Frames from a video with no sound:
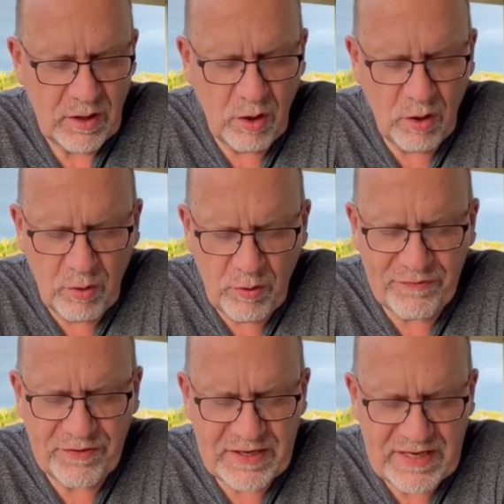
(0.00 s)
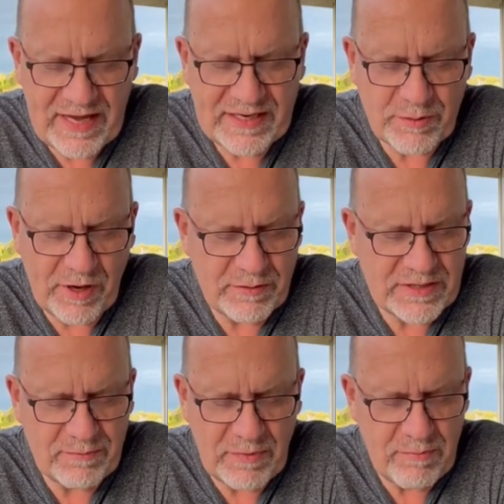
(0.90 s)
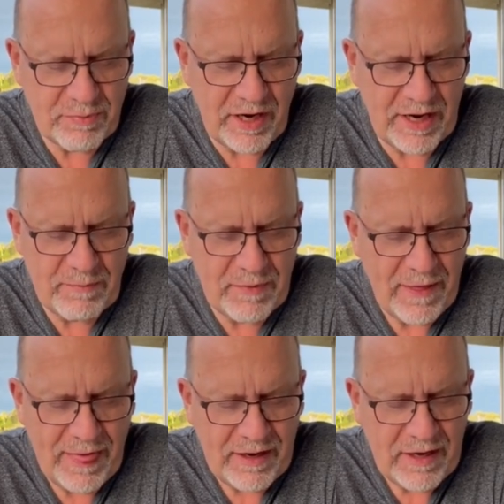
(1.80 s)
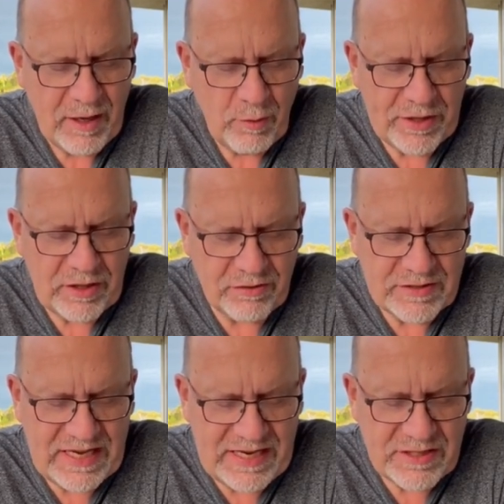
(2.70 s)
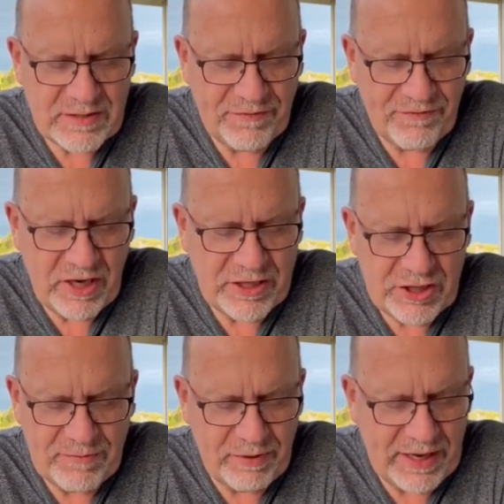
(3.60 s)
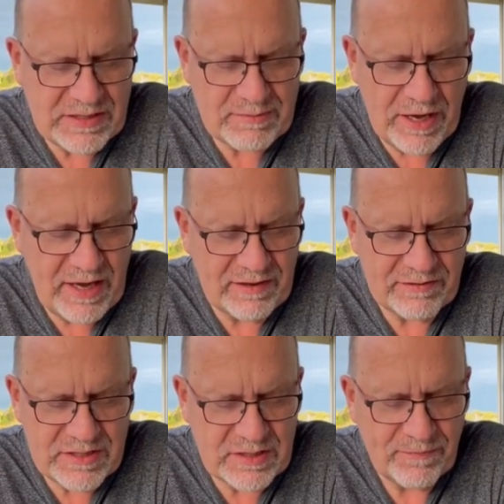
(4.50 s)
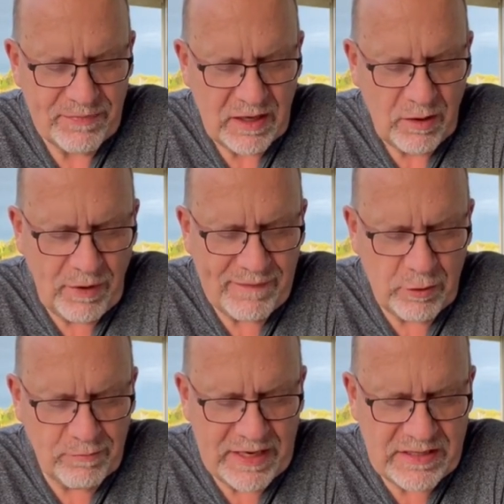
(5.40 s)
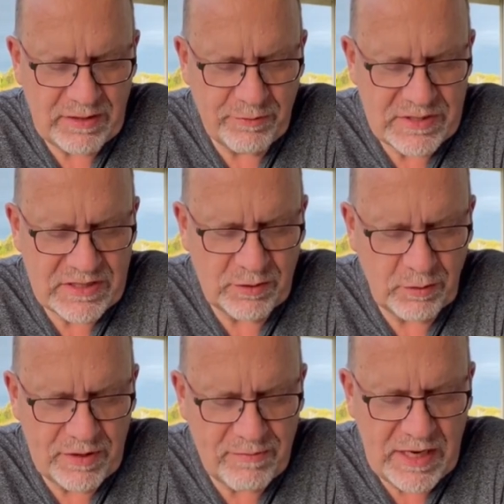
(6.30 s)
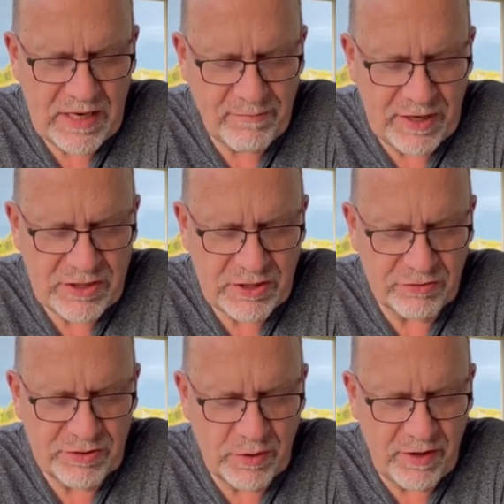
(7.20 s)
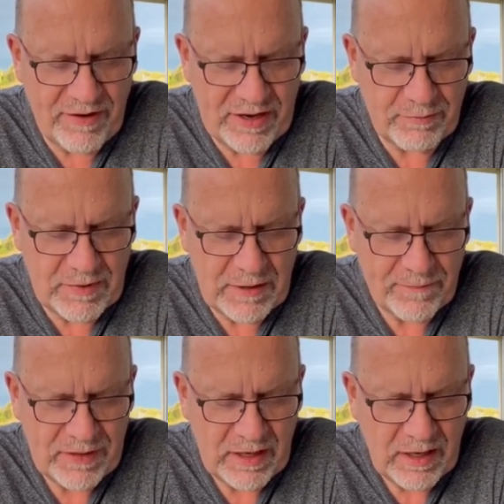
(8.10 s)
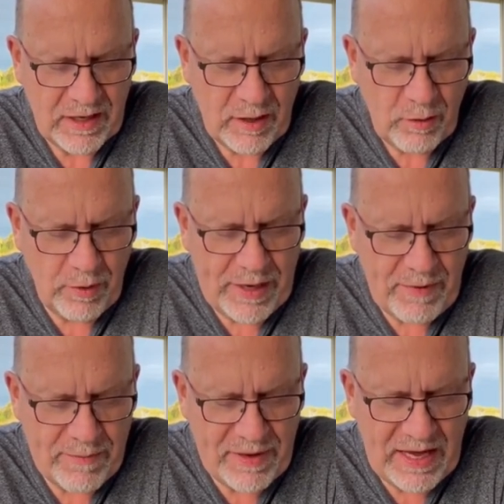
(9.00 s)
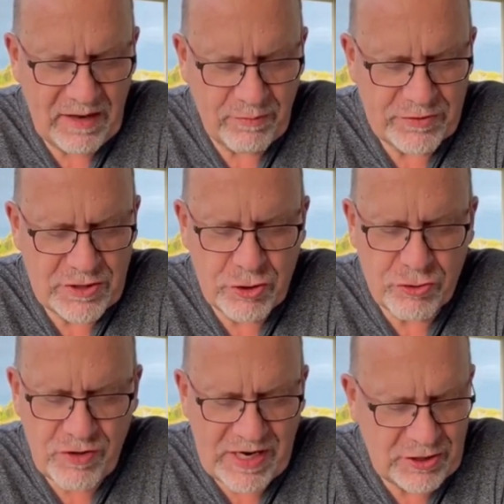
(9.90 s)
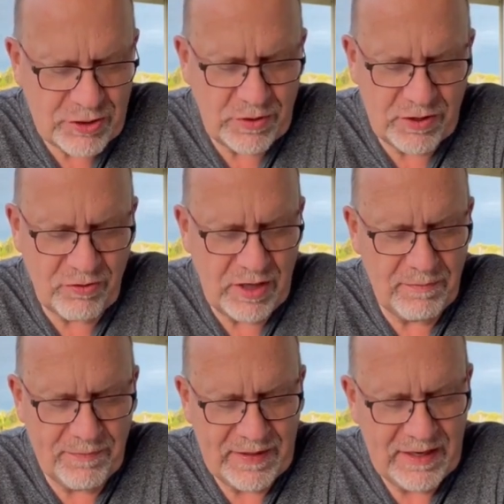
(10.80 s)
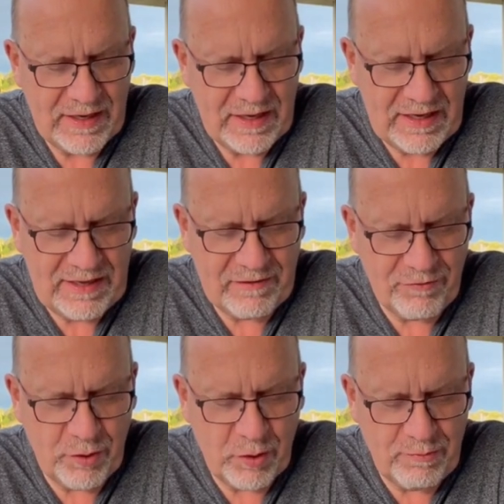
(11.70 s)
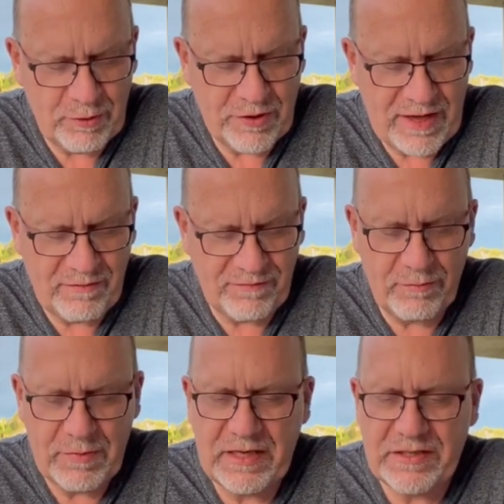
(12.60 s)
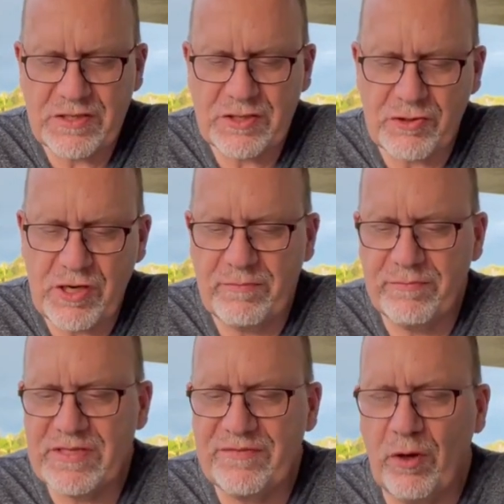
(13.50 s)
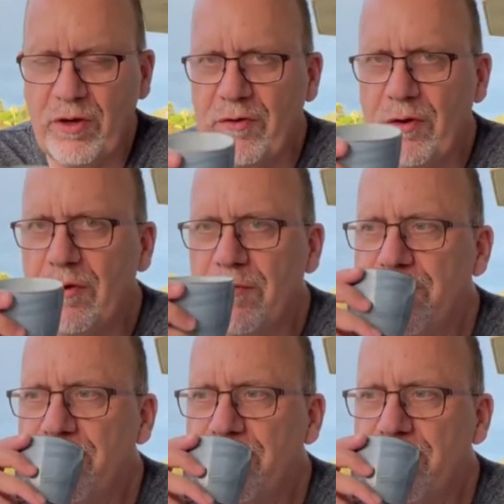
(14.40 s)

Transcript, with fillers: Oh, for the days when I was in my prime, when God's intimate friendship blessed my house, when the Almighty was still with me and my children were around me, when my path was drenched with cream, and the rock poured out from me streams of olive oil.